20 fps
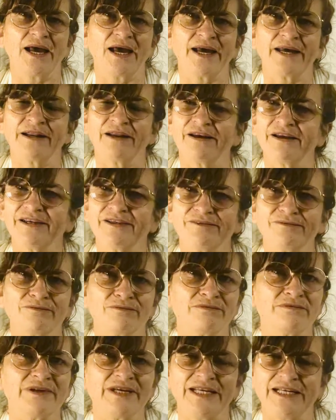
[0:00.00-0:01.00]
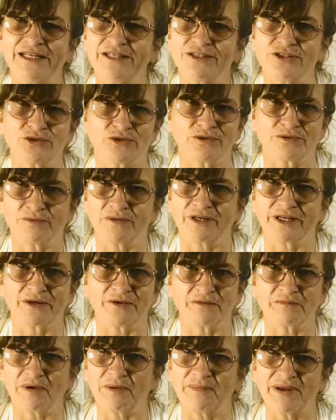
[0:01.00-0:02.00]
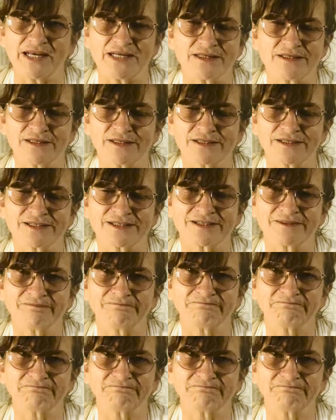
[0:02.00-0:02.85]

And I really enjoyed working with my mentors.